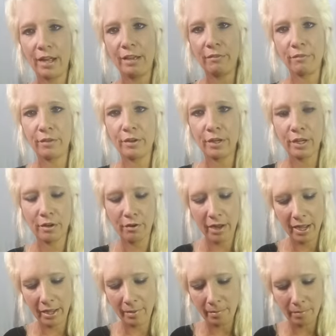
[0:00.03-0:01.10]
right, Virgo,
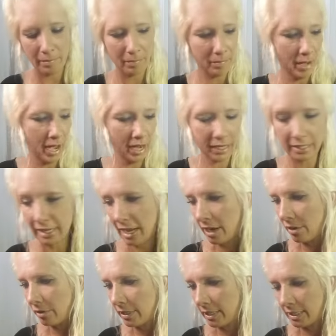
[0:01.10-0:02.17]
I am back
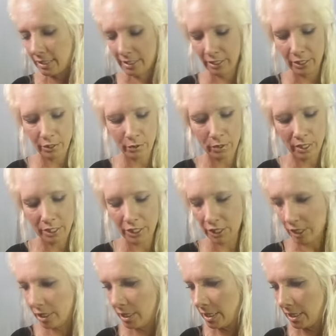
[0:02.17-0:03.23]
now. It is your
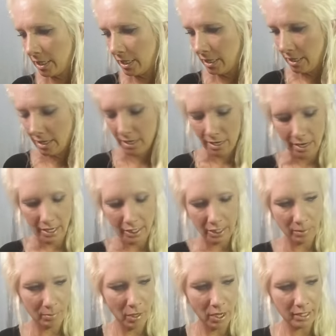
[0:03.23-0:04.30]
turn. I
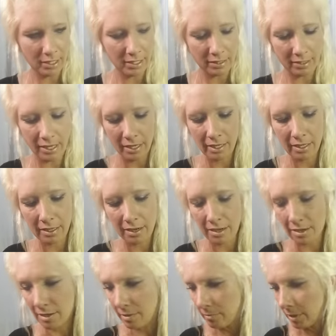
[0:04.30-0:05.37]
just paused it there,
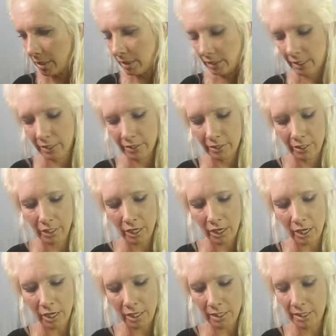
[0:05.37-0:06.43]
um, cleared the
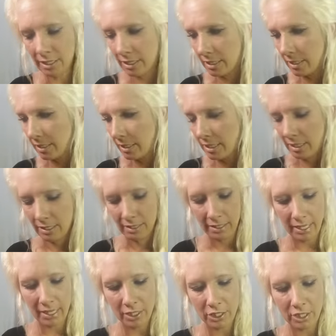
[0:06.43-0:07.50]
cards,
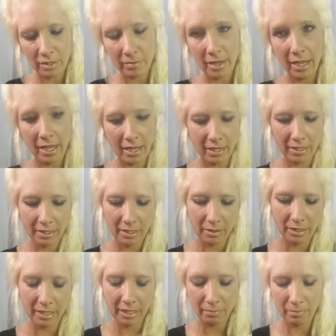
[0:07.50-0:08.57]
saged them, and
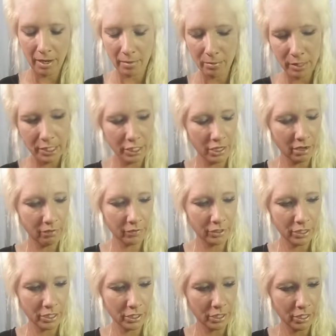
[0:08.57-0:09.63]
did my
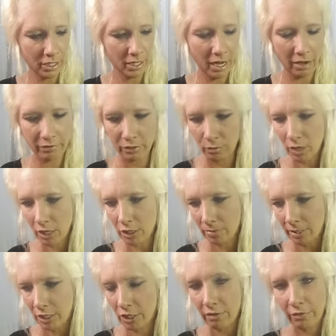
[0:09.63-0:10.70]
pre-shuffle so you didn't have to watch
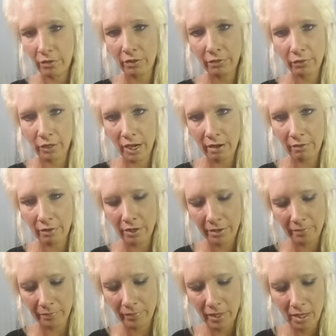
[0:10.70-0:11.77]
me shuffle forever.